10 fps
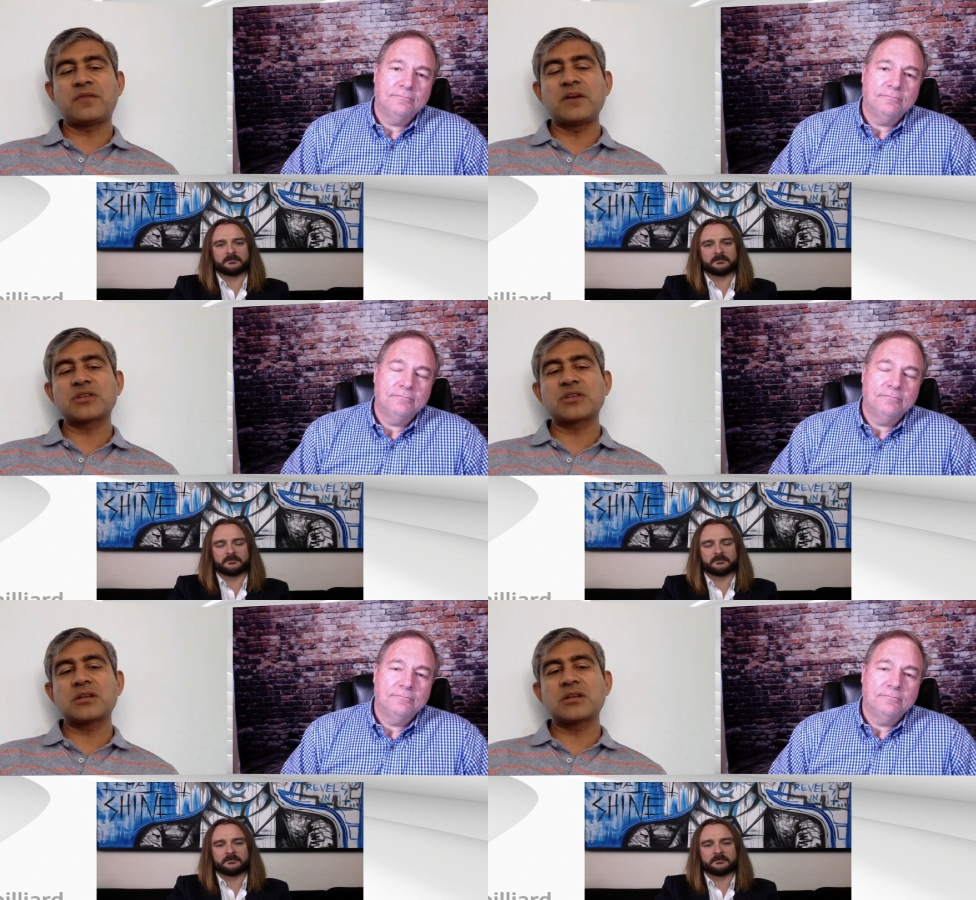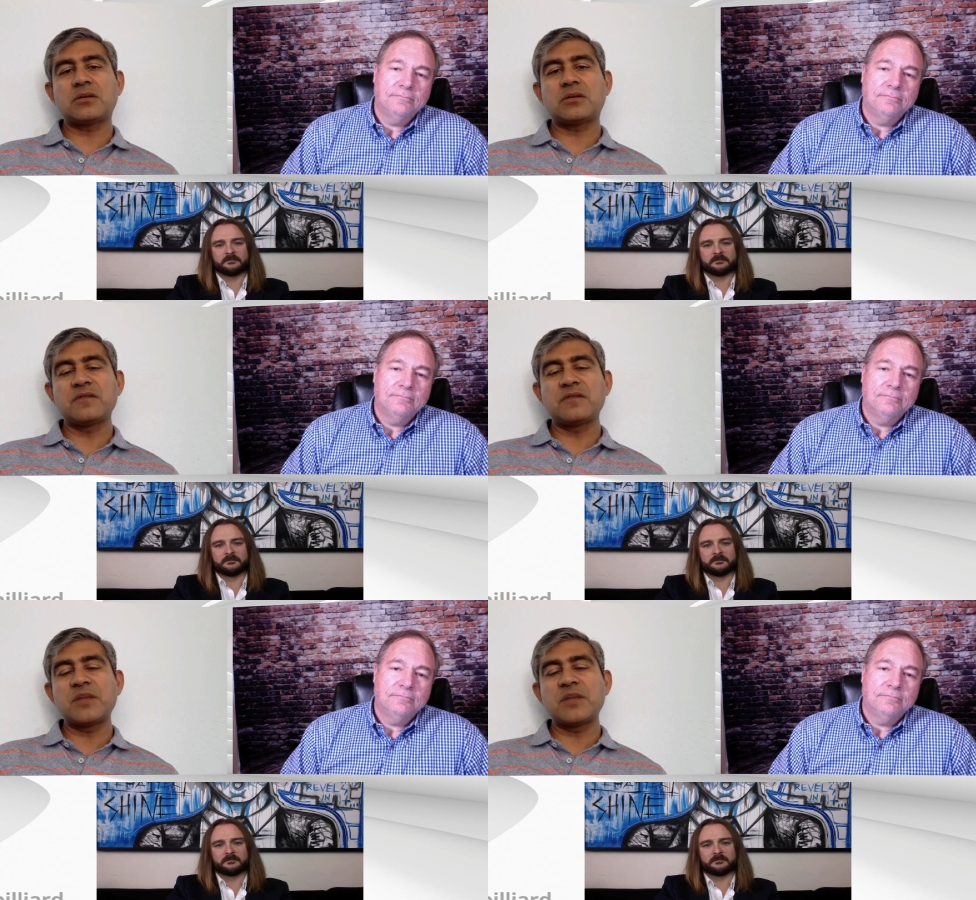Speaker 1: or function
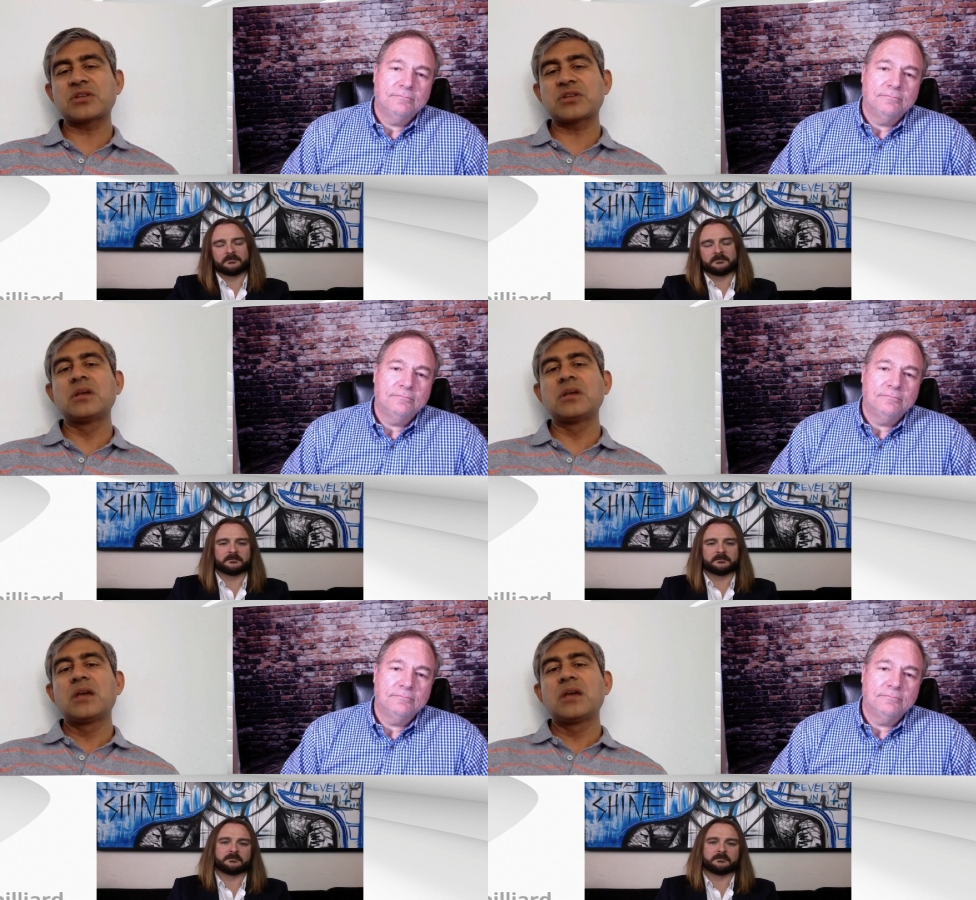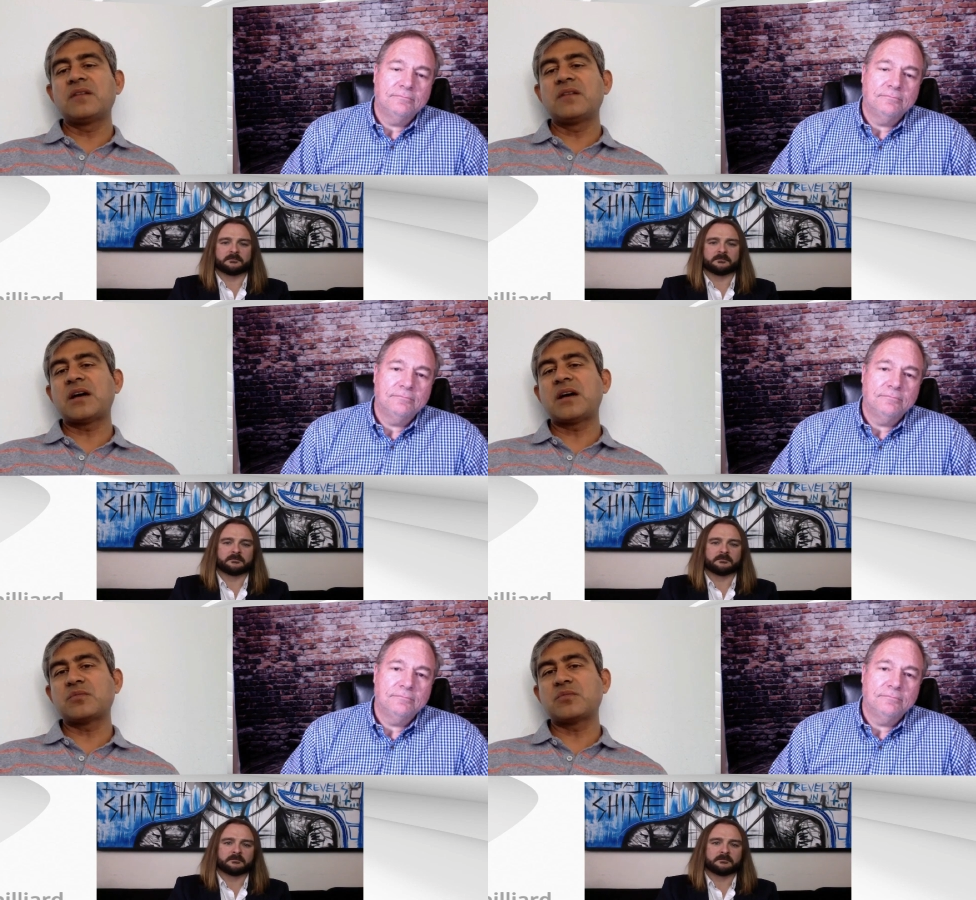or information in a
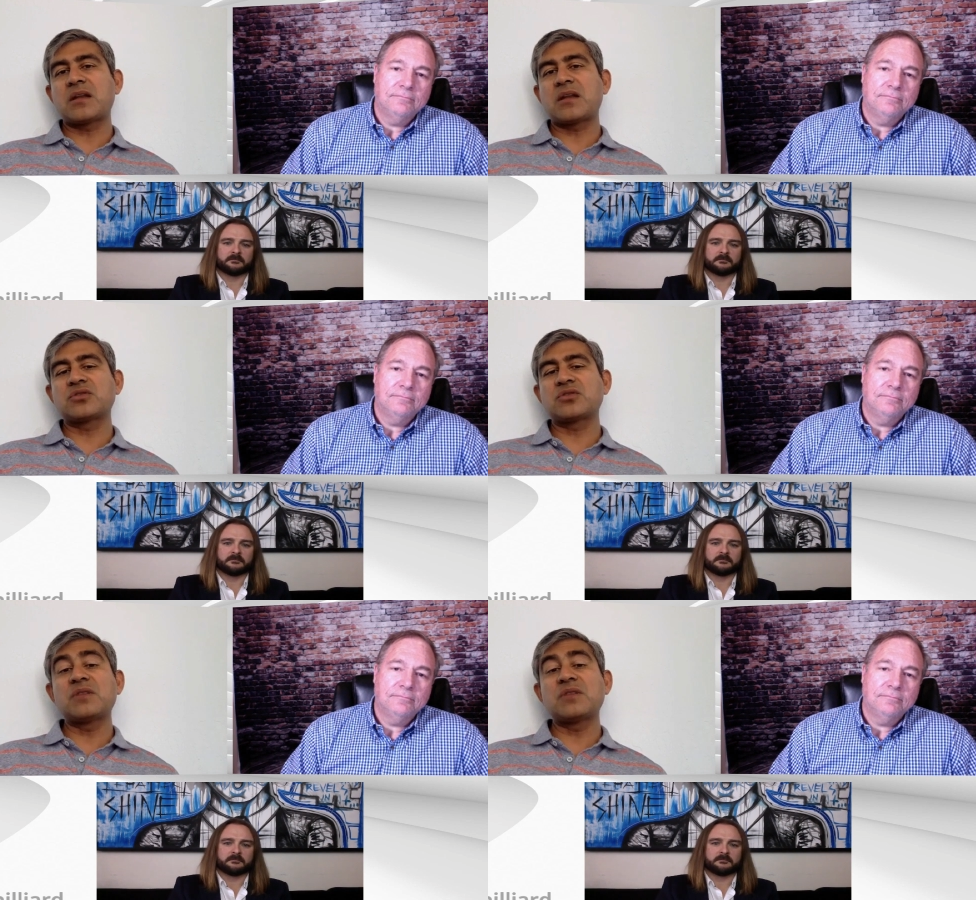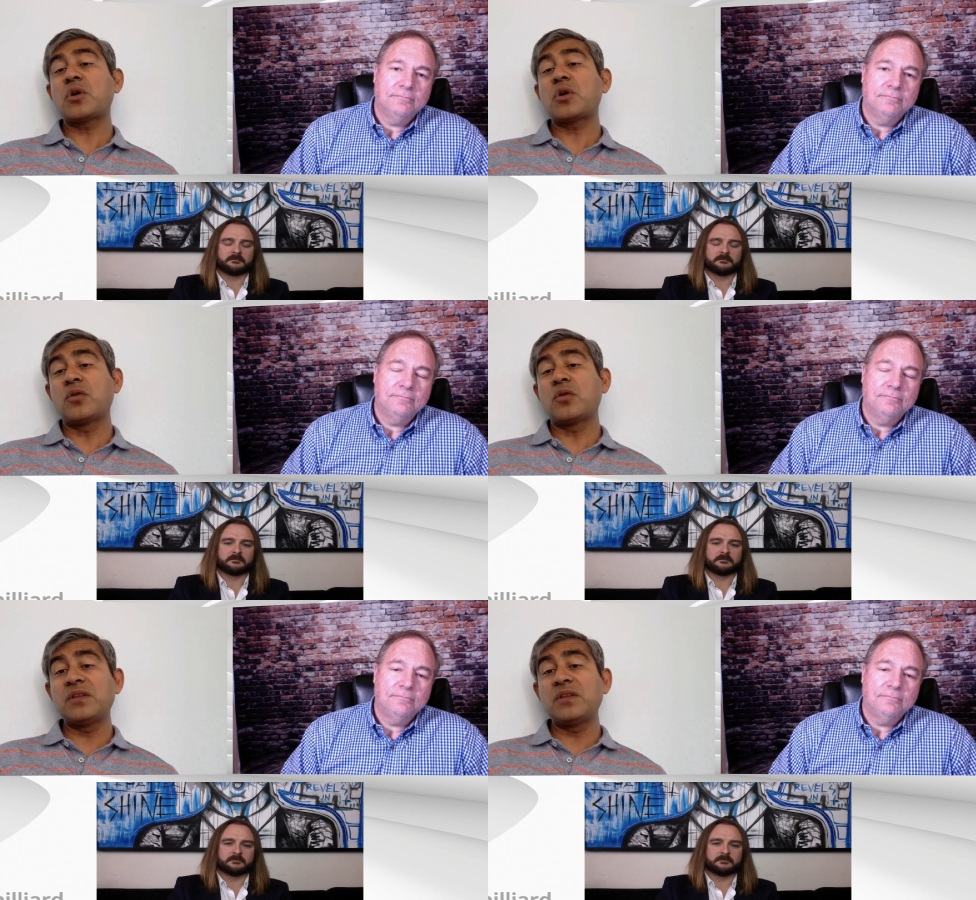faster manner. So you can
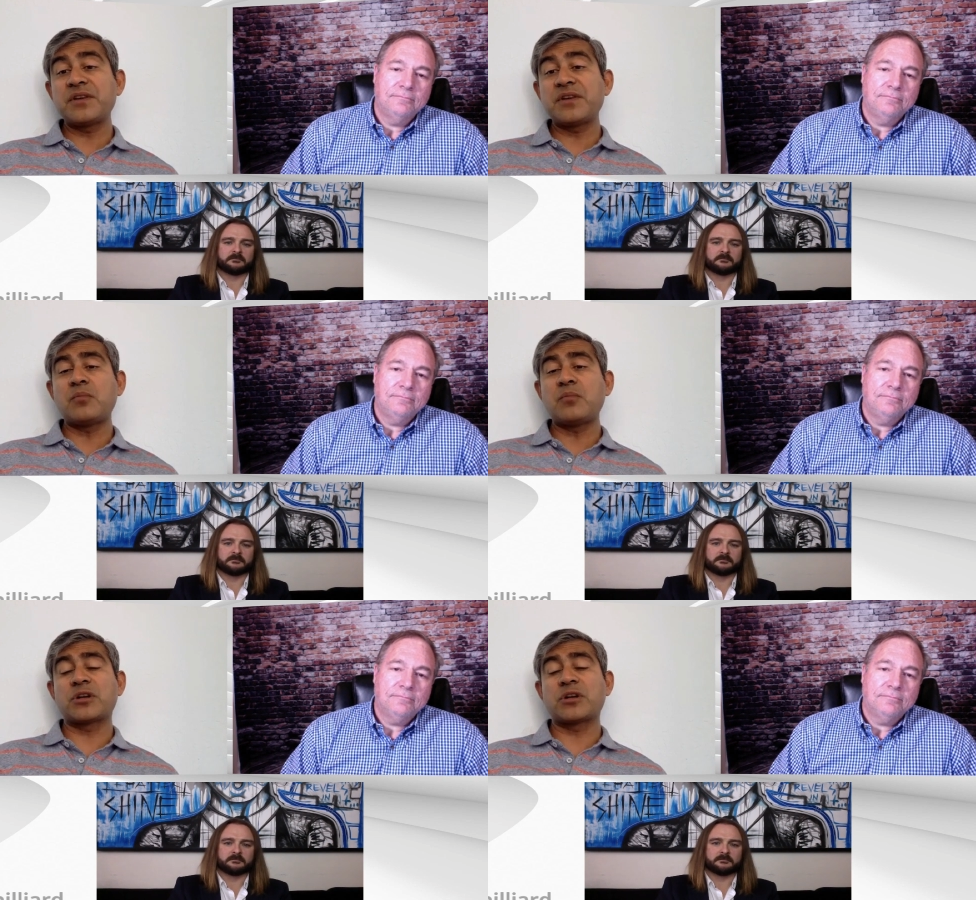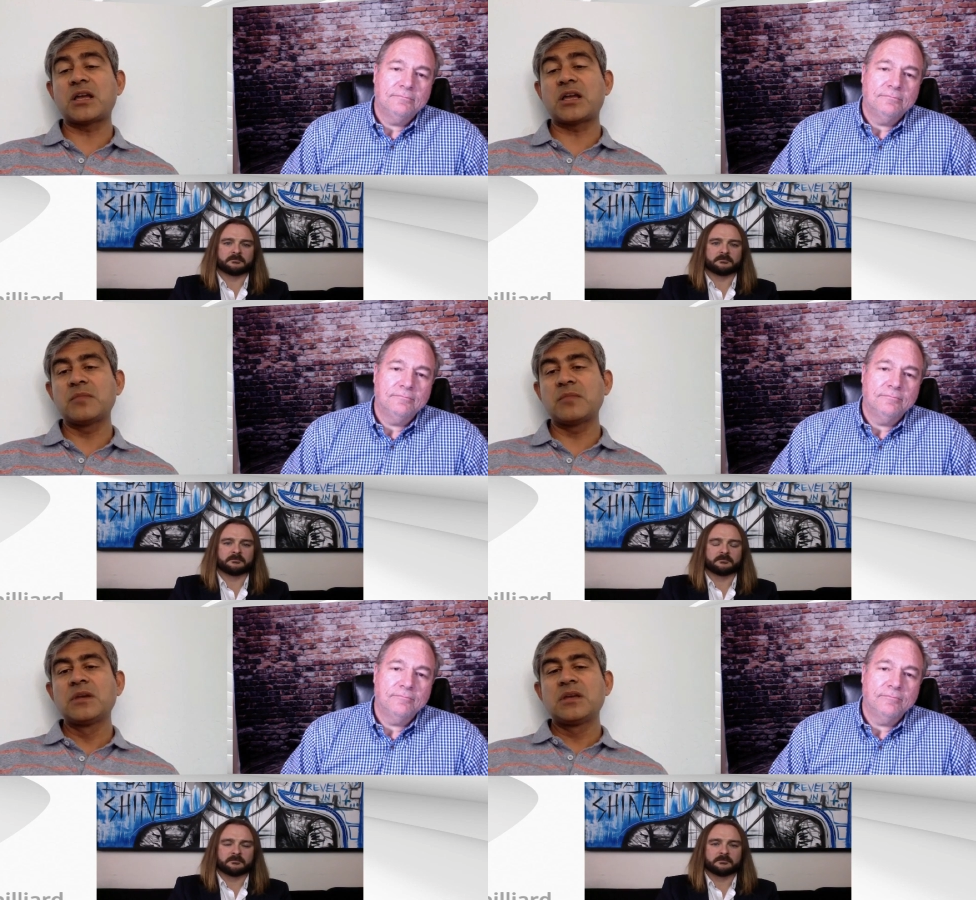probably hopefully free up more
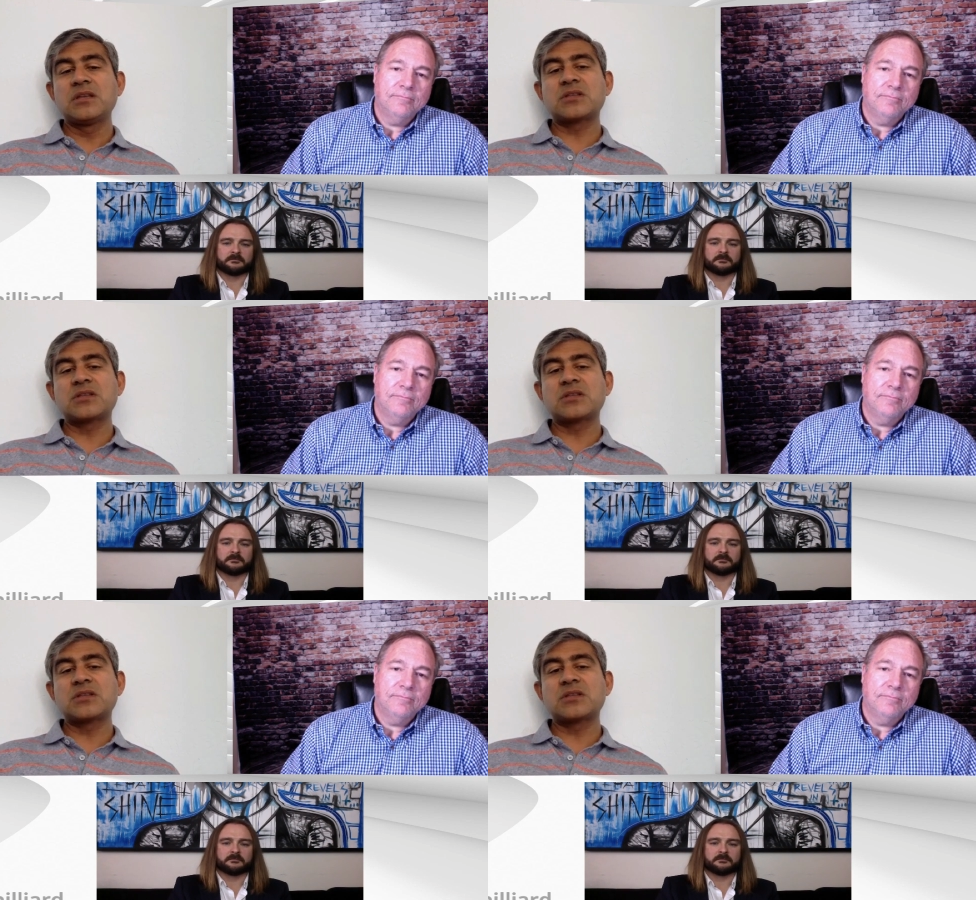time